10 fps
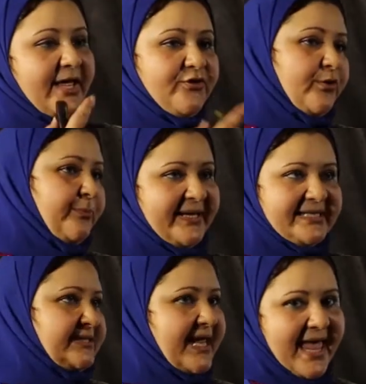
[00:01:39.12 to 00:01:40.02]
and
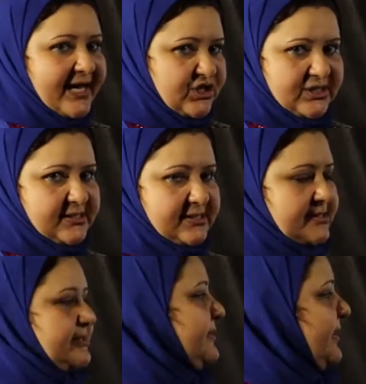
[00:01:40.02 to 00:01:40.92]
repeated
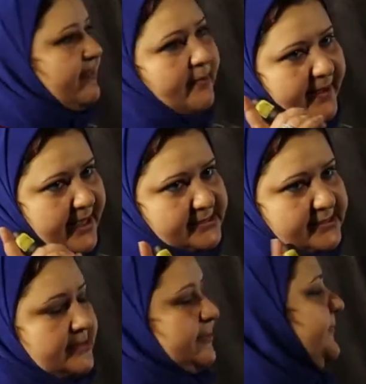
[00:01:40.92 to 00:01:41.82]
actions in the past.